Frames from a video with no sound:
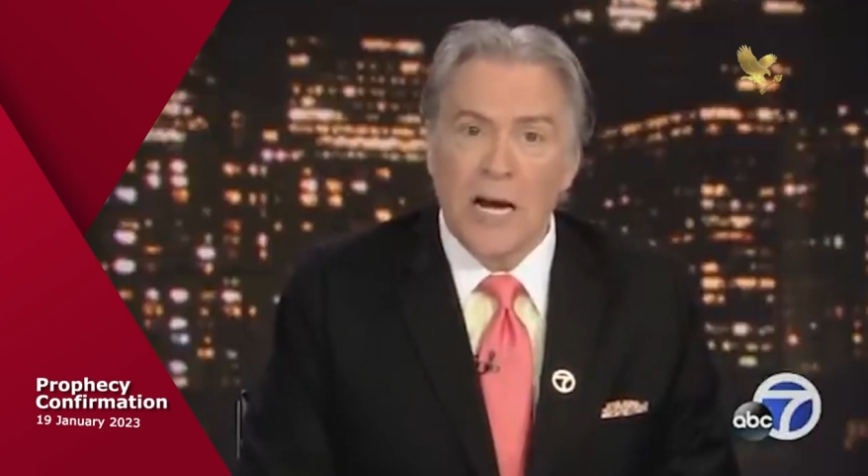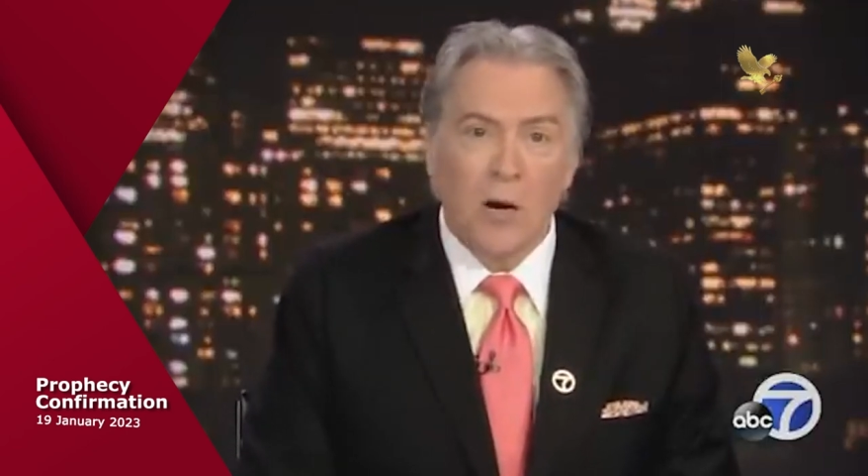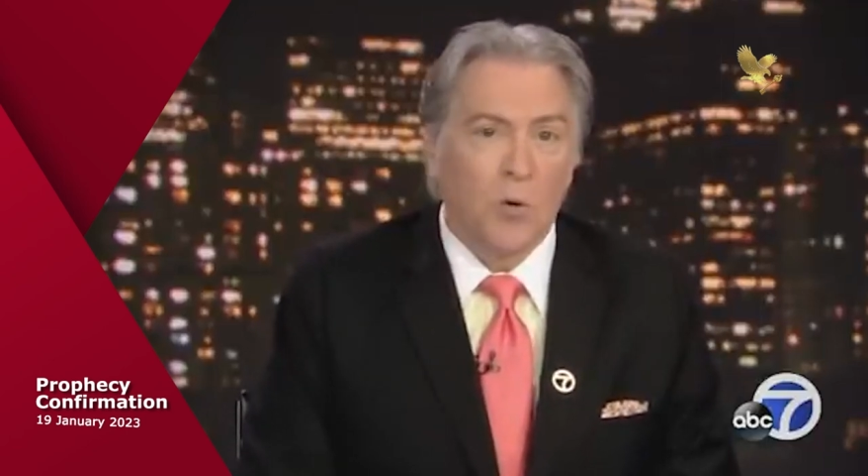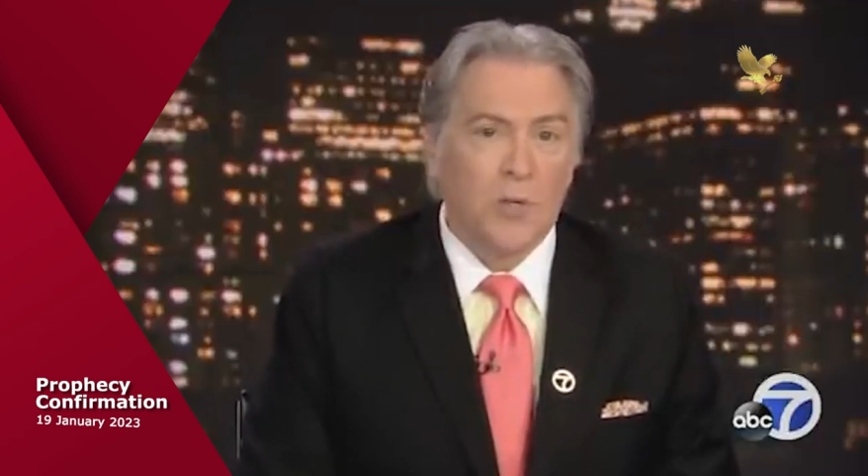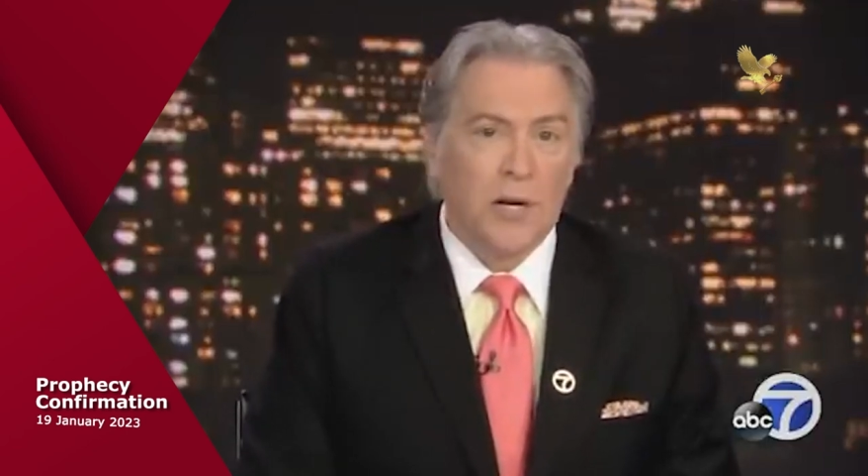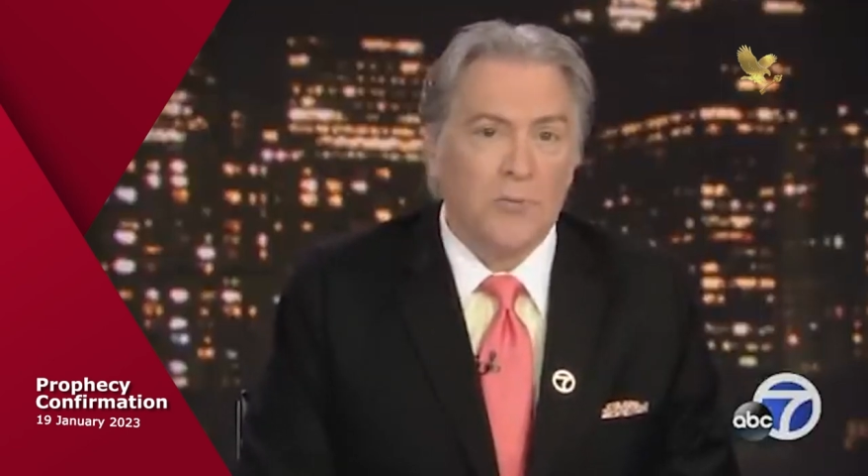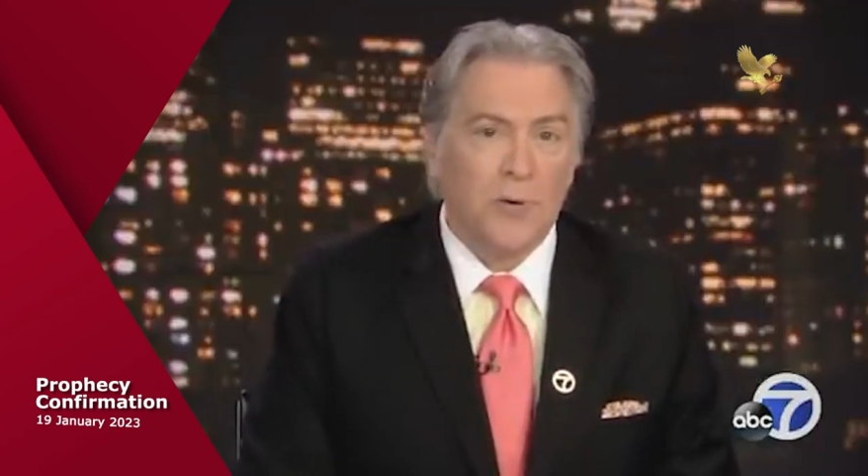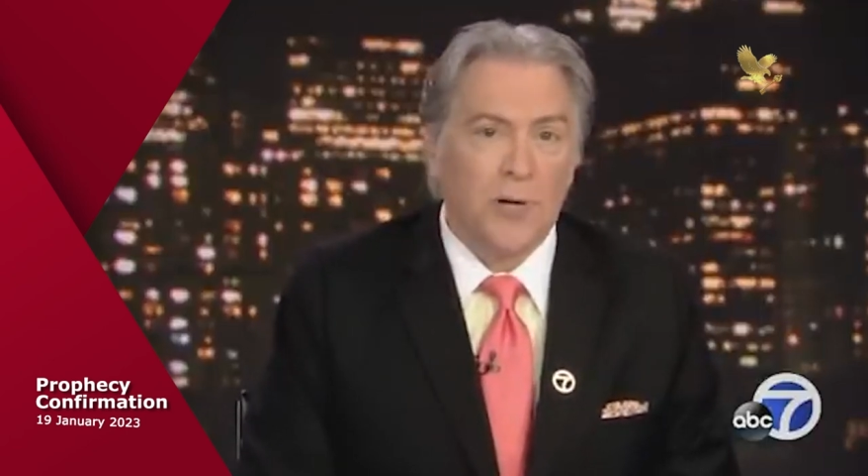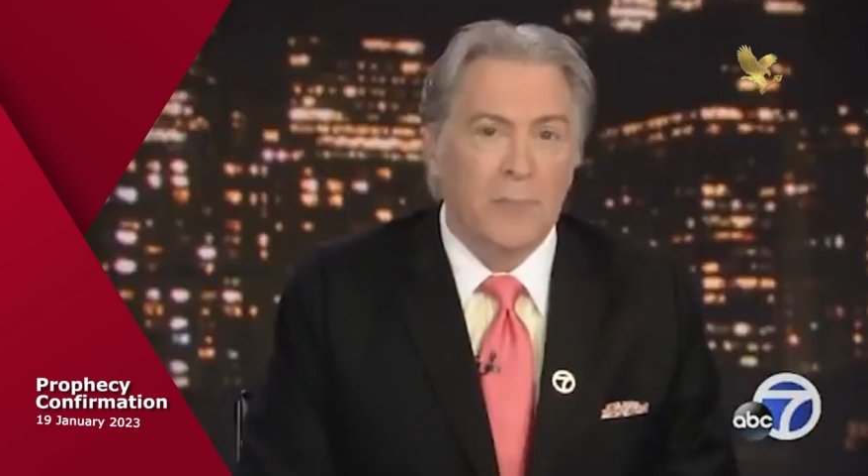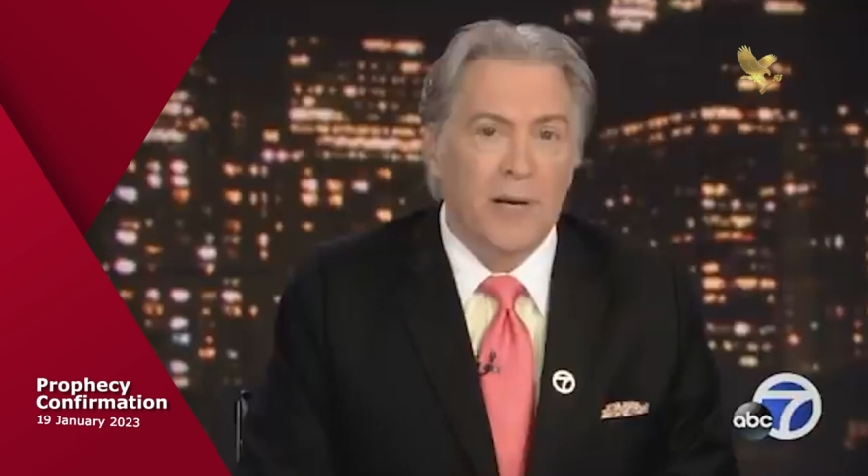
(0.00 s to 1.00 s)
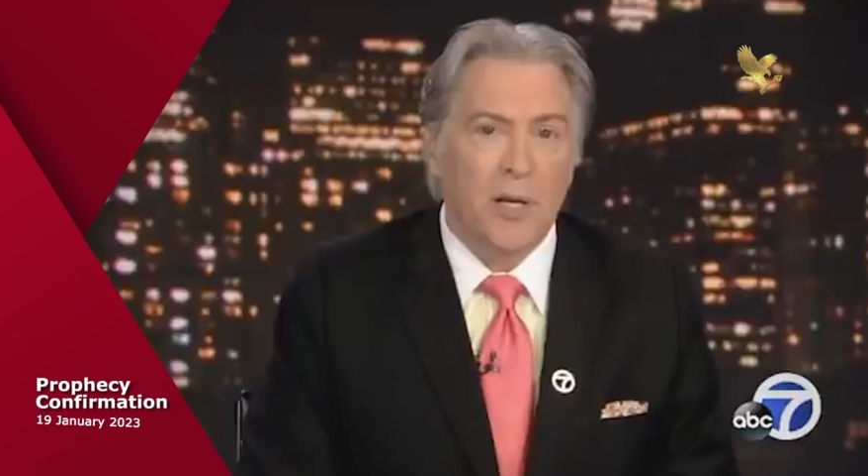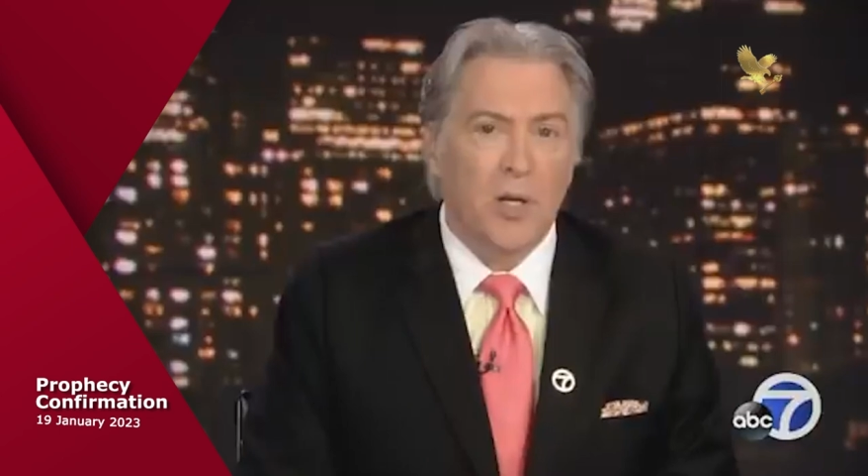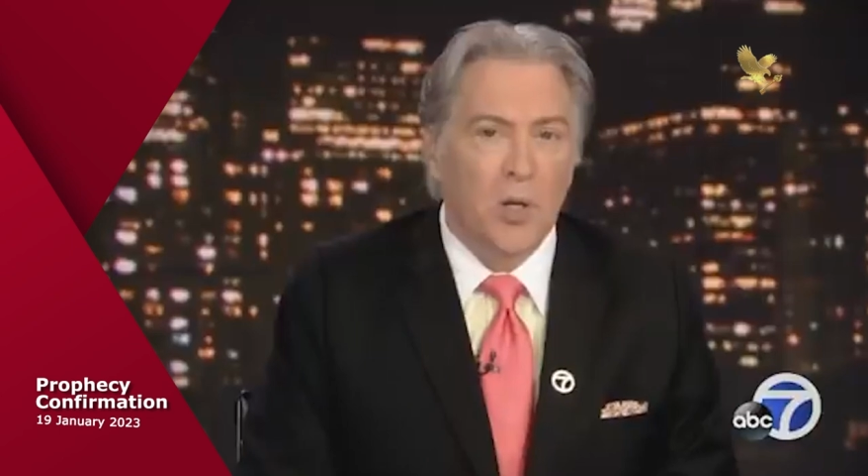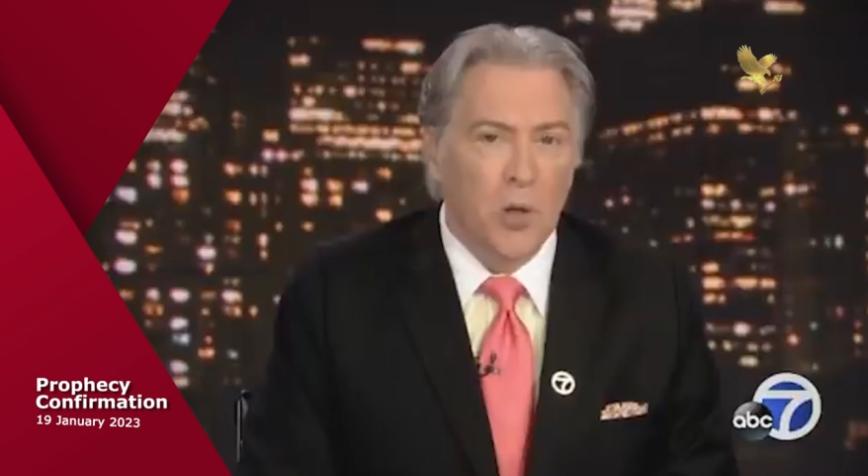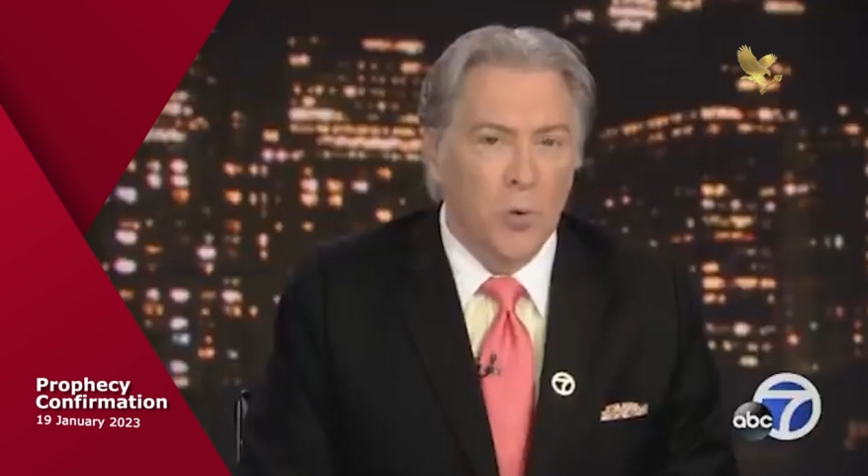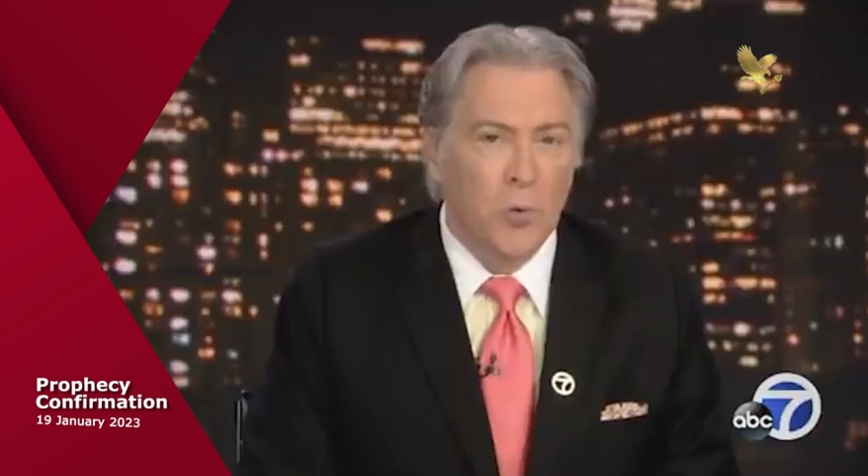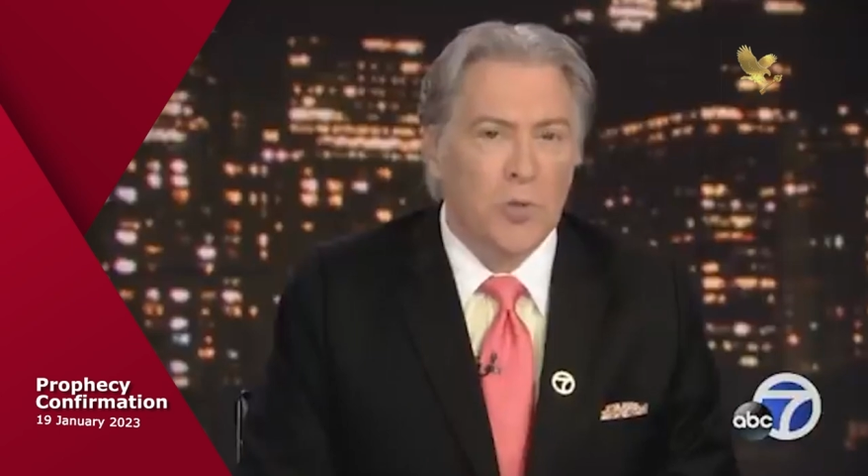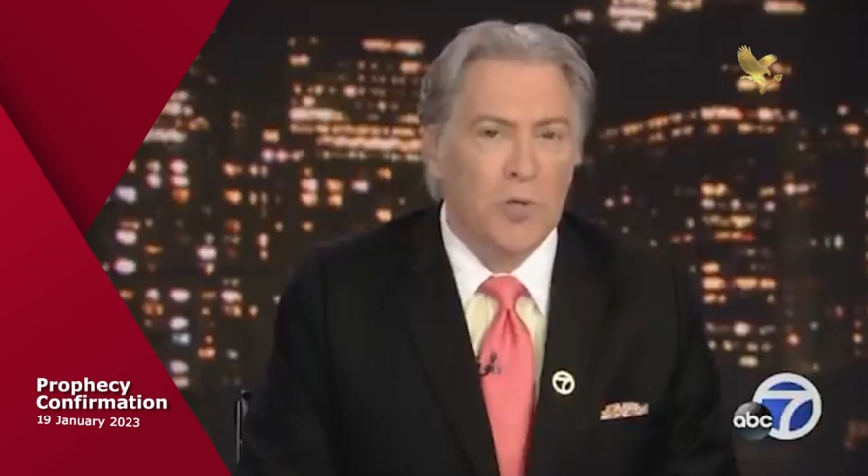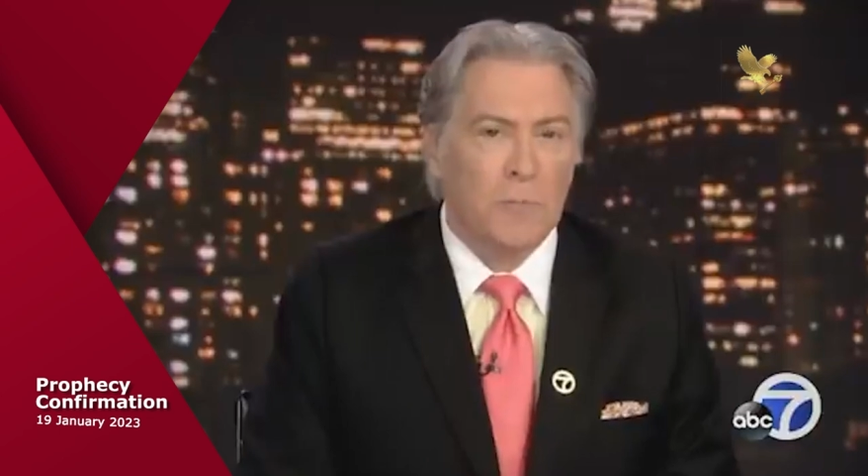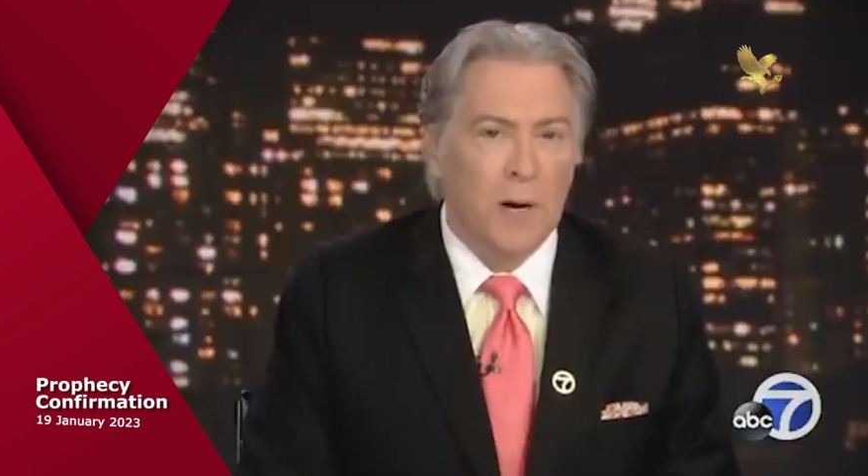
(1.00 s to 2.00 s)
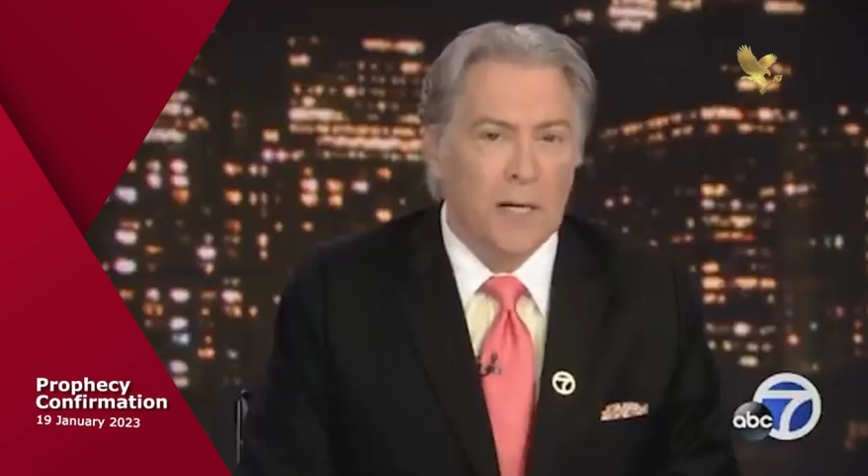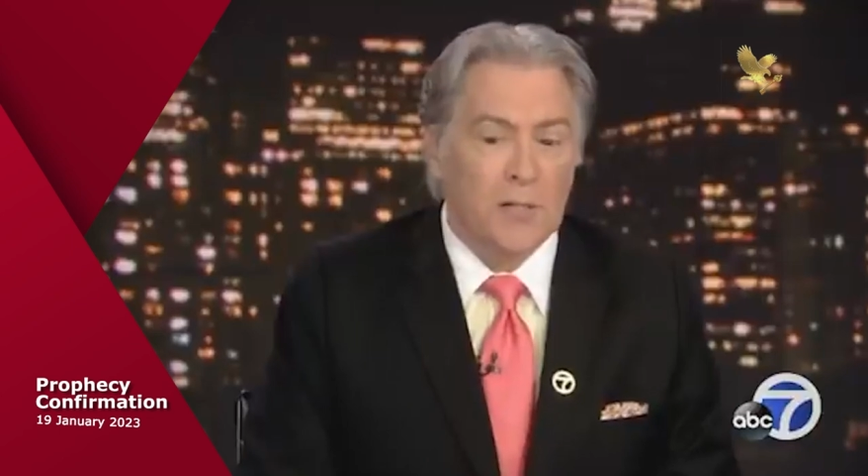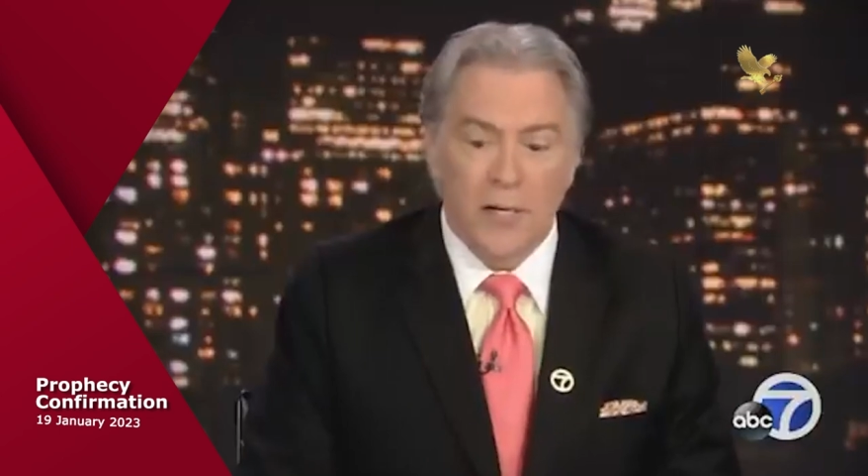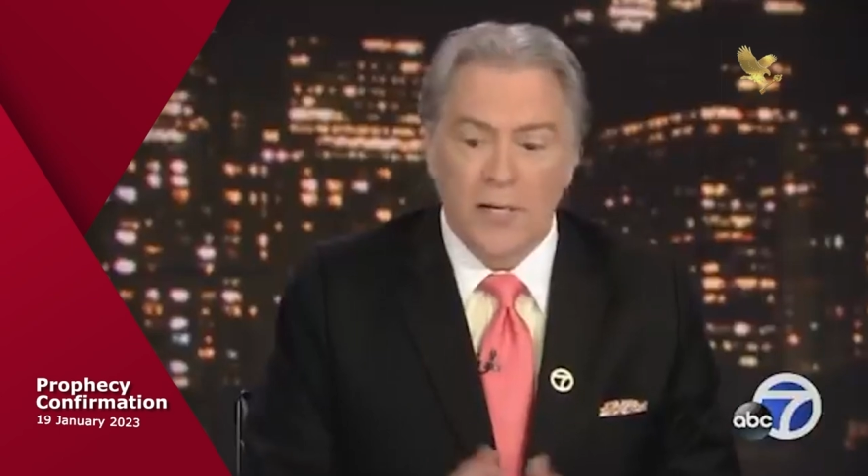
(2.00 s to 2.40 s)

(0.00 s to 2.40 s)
hours after he made a huge deposit